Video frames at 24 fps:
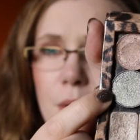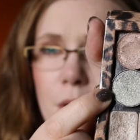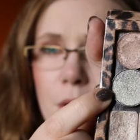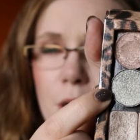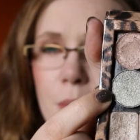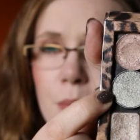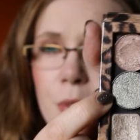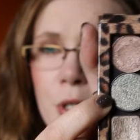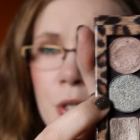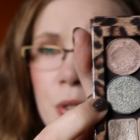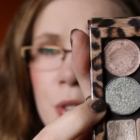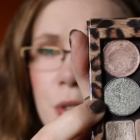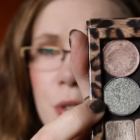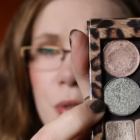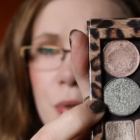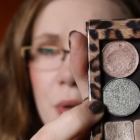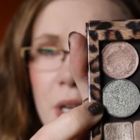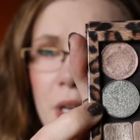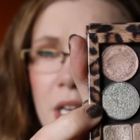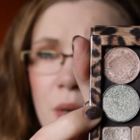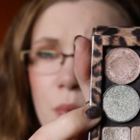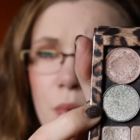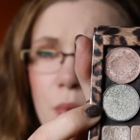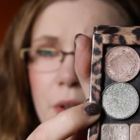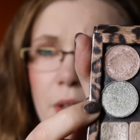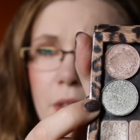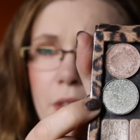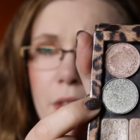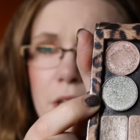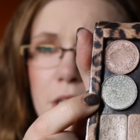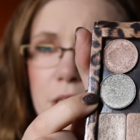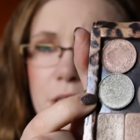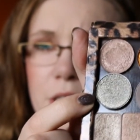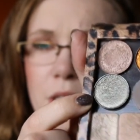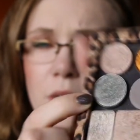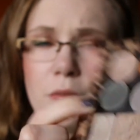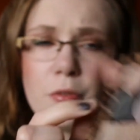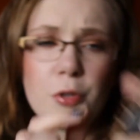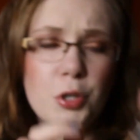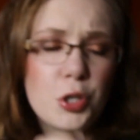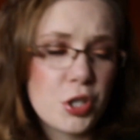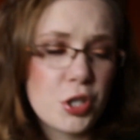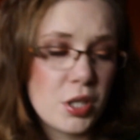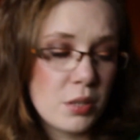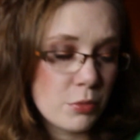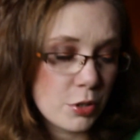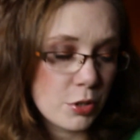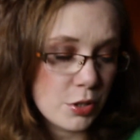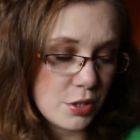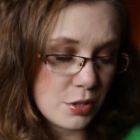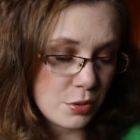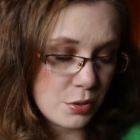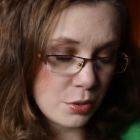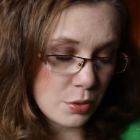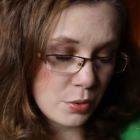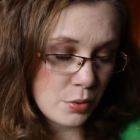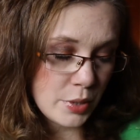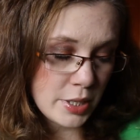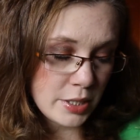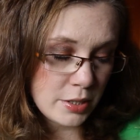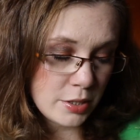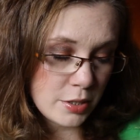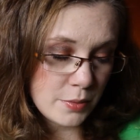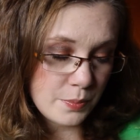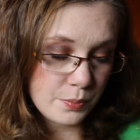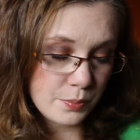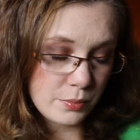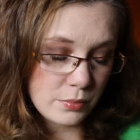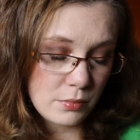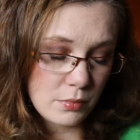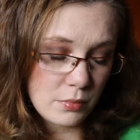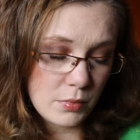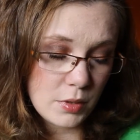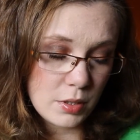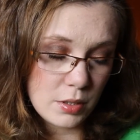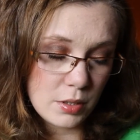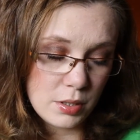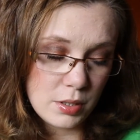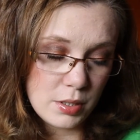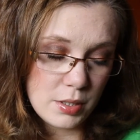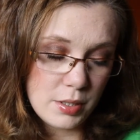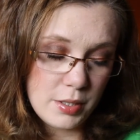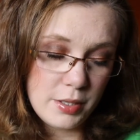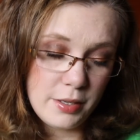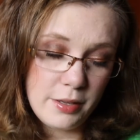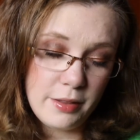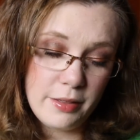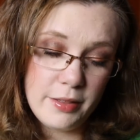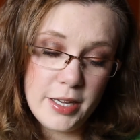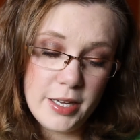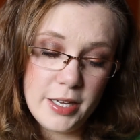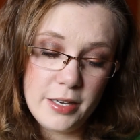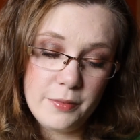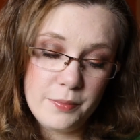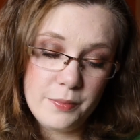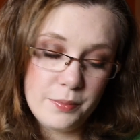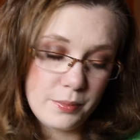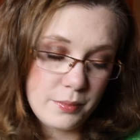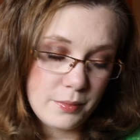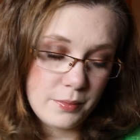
muted green with silver shimmer to it. Then